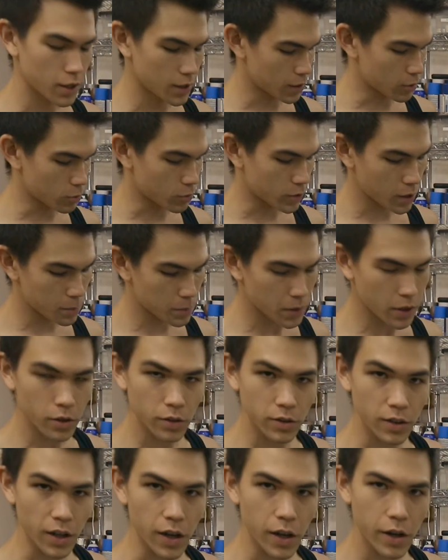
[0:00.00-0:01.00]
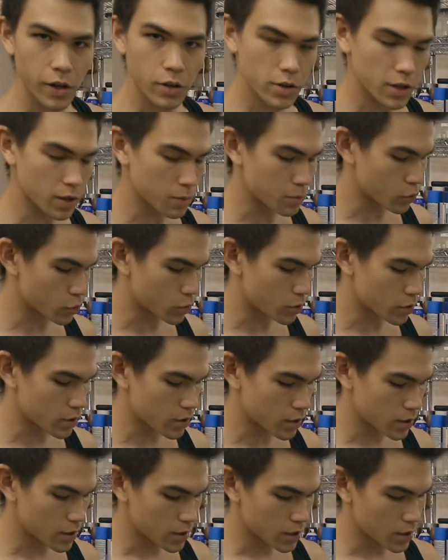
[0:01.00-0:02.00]
And when I put it on the ironing board,
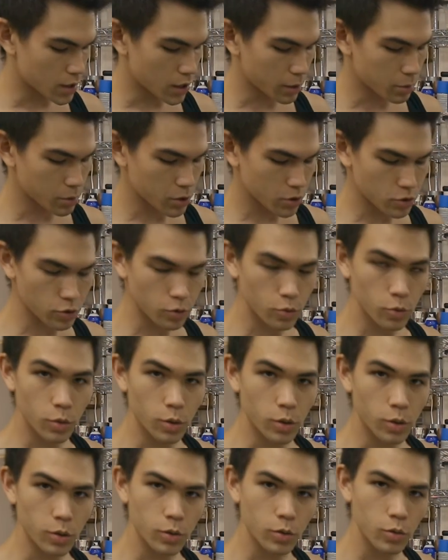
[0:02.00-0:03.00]
I'm going to do